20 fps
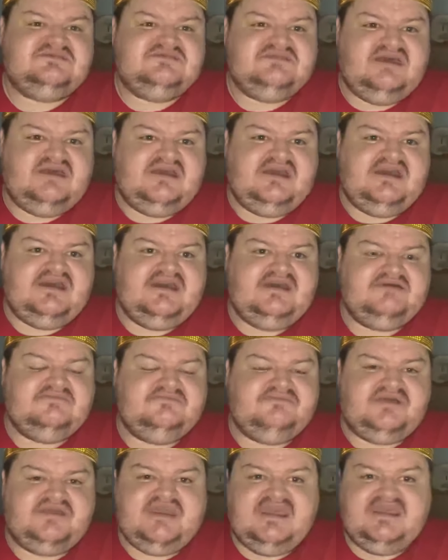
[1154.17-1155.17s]

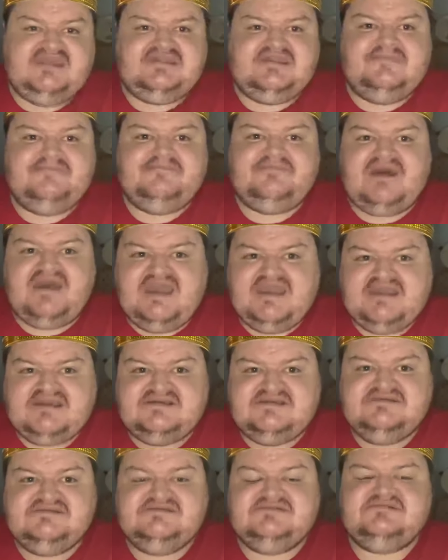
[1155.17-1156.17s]
by getting them back,
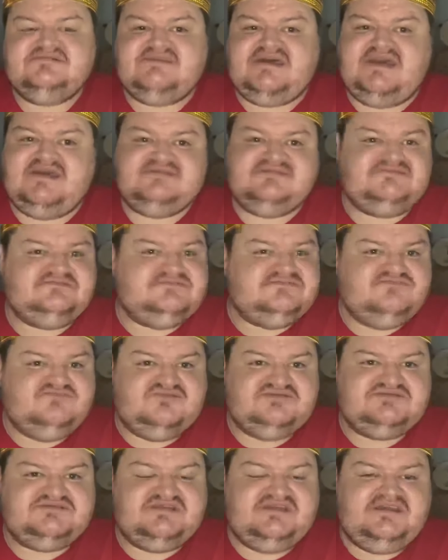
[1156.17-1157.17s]
that
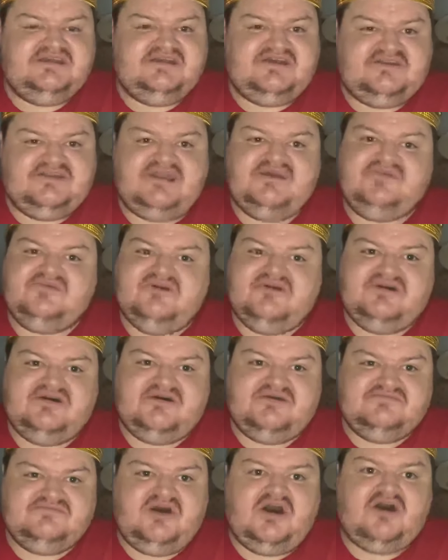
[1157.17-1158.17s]
was, you know, they were
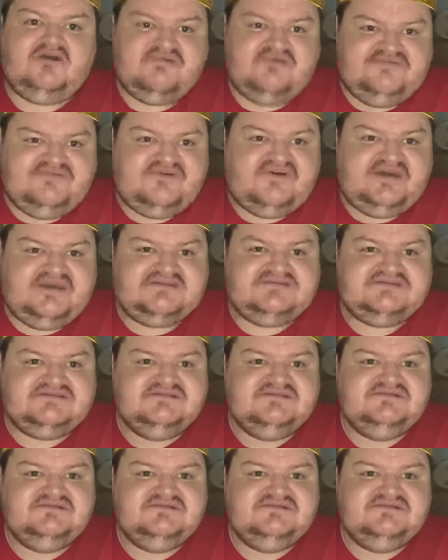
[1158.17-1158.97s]
horrified